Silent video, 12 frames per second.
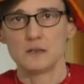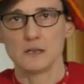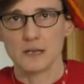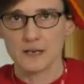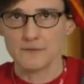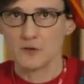
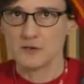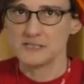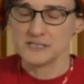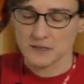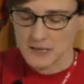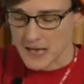I got a very
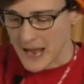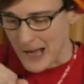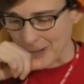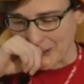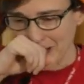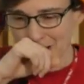silly
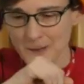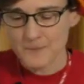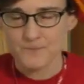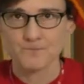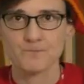hat, right?